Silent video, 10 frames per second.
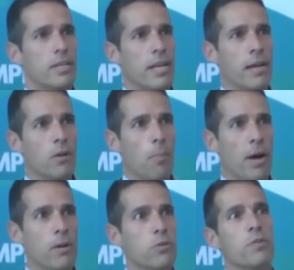Diagonal
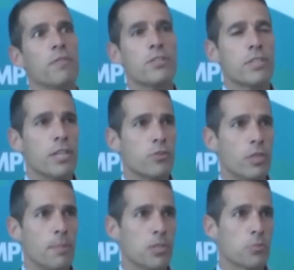Bio's vision is
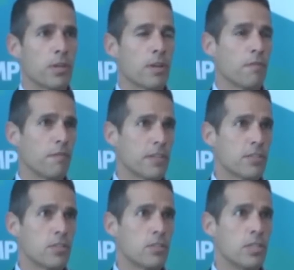to limit the spread of
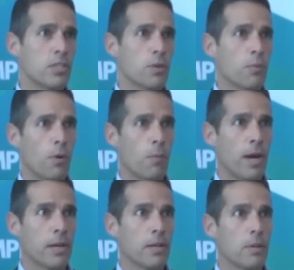infectious disease
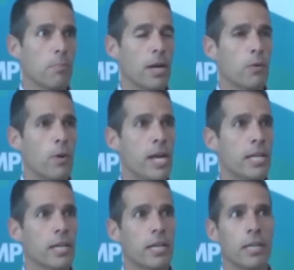worldwide by
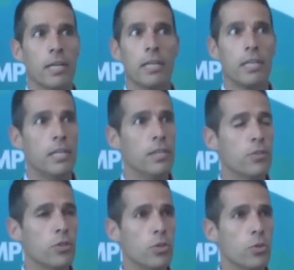creating an
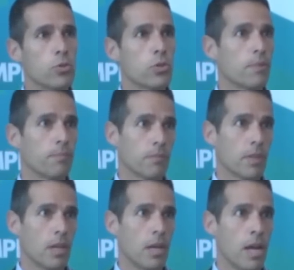easy-to-use,
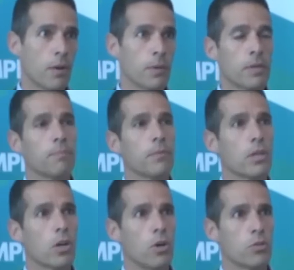accurate,
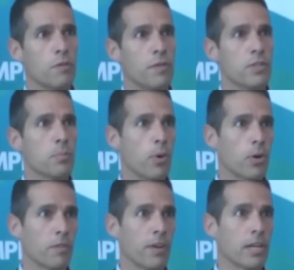cost-efficient
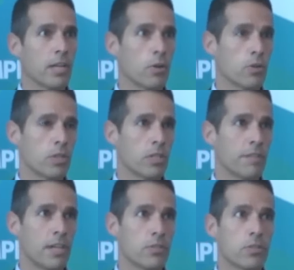point-of-care diagnostic
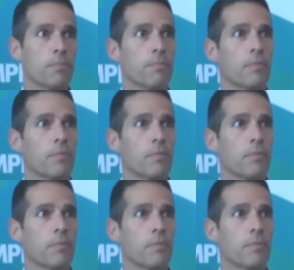device.